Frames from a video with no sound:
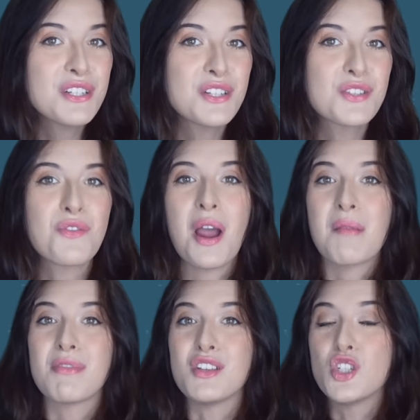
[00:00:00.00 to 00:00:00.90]
to
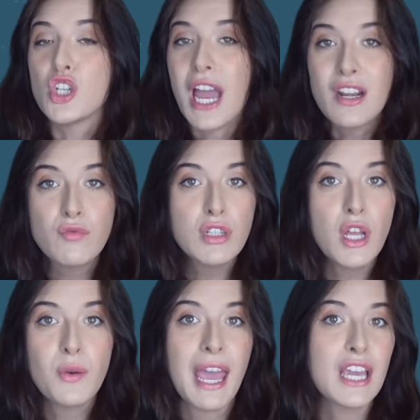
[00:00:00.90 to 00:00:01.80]
describe the general
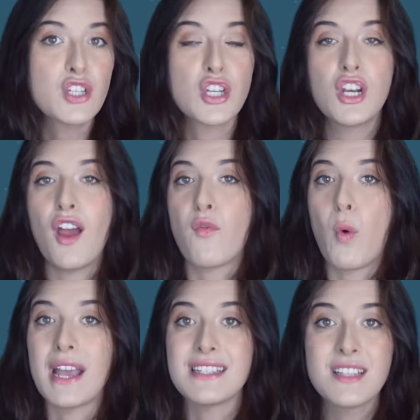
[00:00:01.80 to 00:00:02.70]
location of
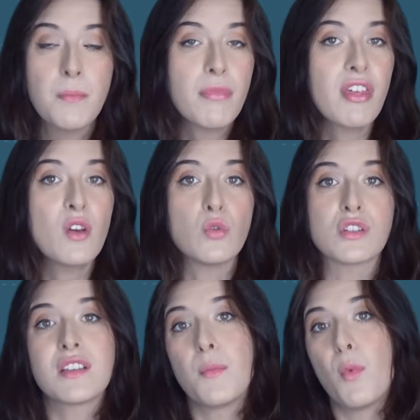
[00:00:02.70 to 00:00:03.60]
where something or
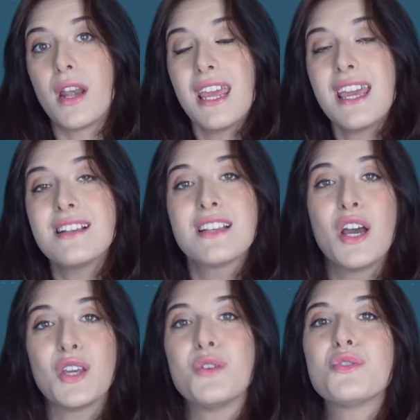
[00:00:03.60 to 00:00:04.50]
someone is,
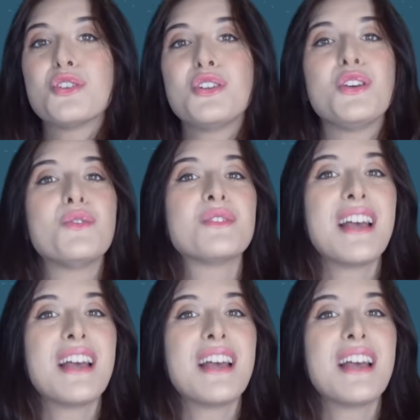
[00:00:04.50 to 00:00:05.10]
you should use